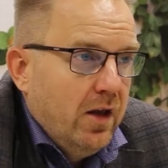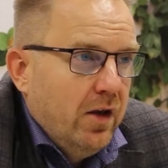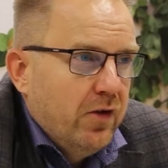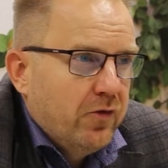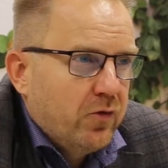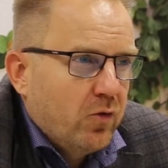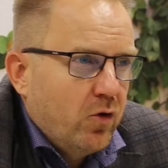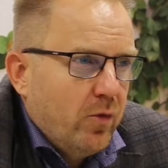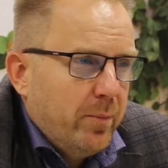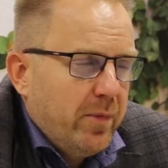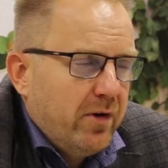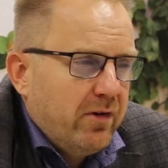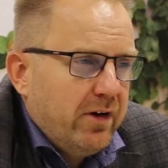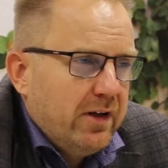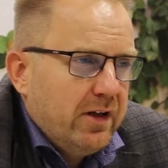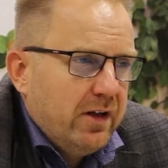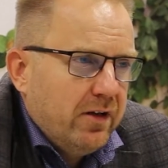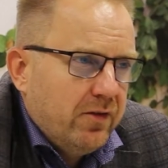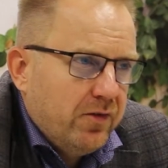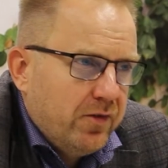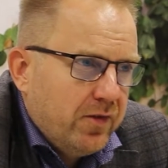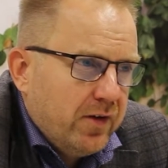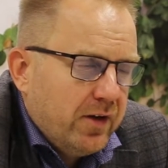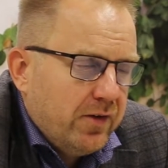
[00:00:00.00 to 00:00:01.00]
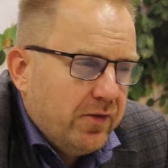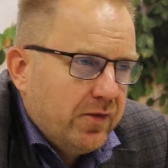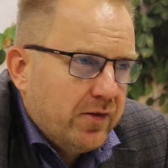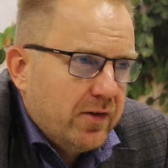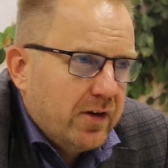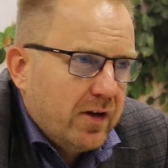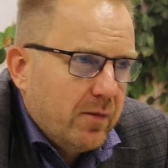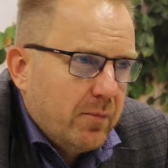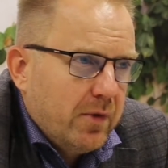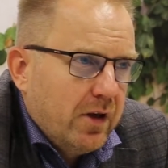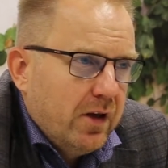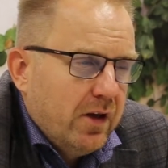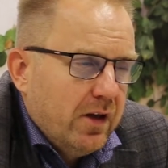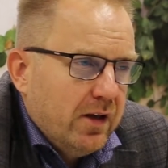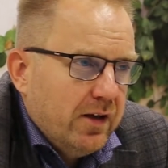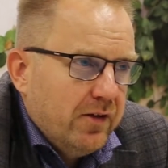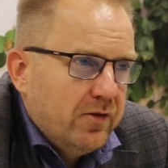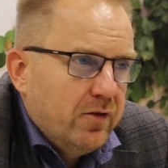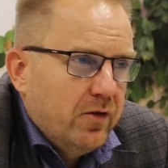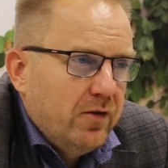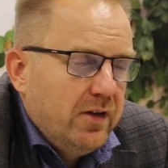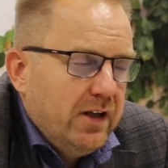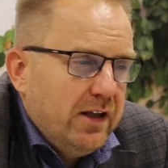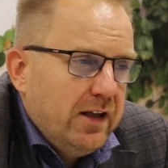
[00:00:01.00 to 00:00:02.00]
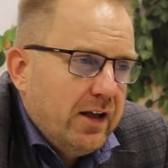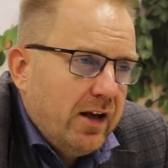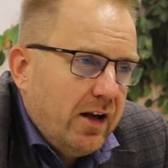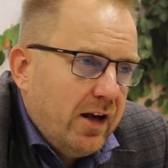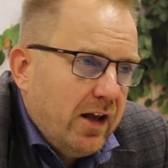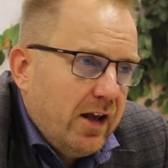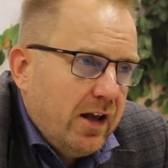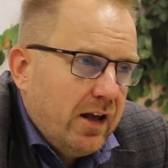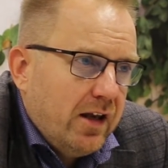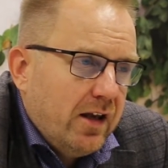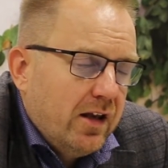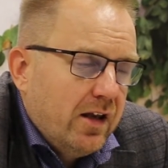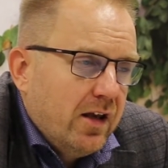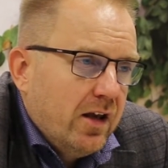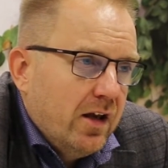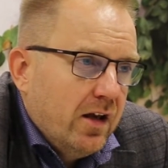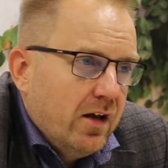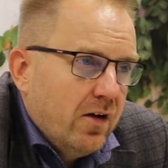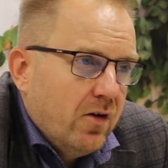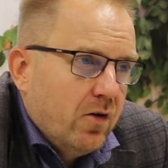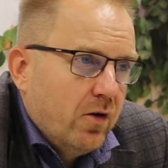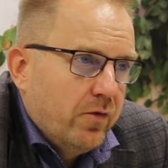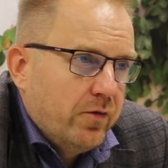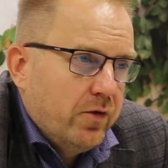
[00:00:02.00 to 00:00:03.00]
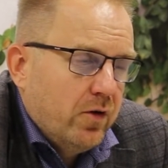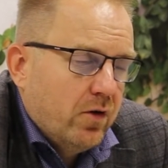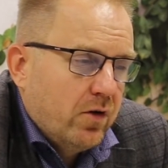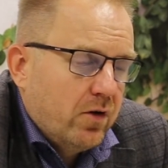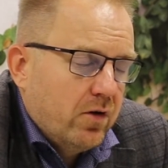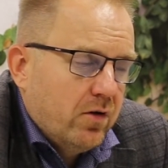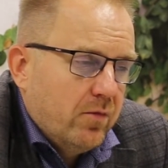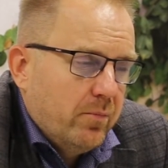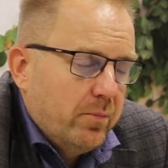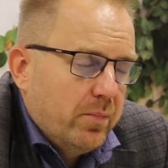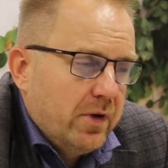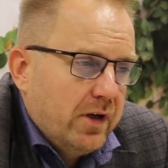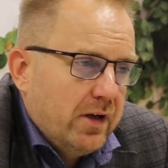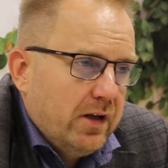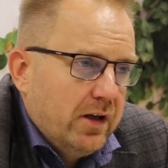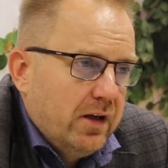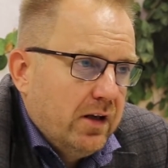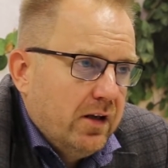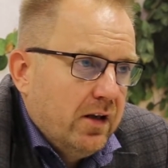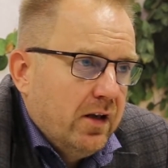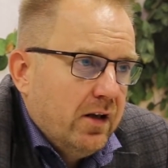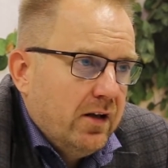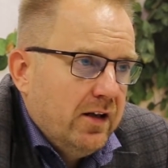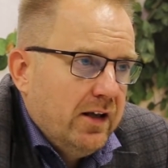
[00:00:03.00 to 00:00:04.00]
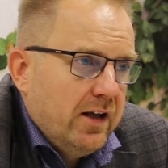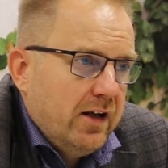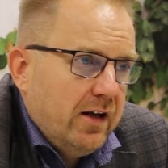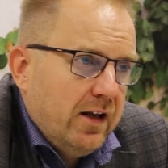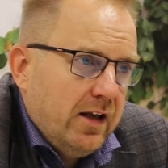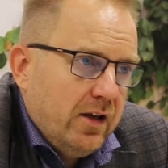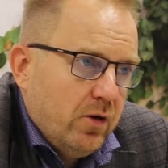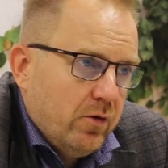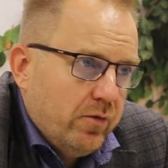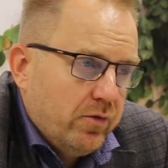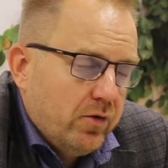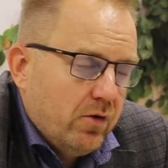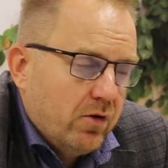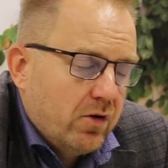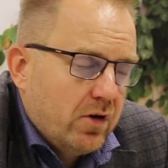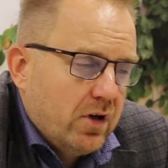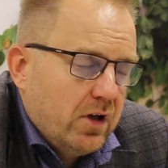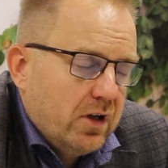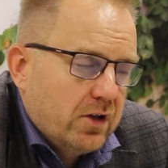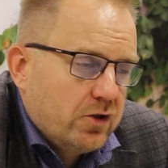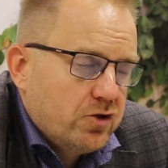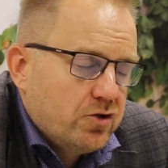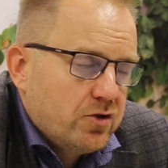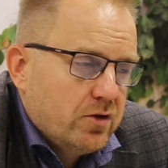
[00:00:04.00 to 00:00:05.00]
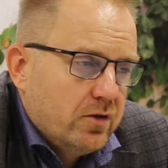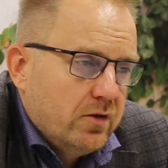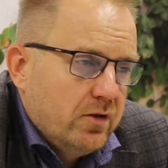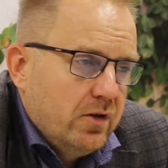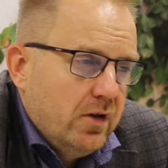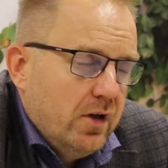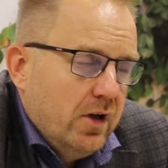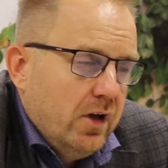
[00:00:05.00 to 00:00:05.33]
So operating system is the DNA of your company, DNA of your culture.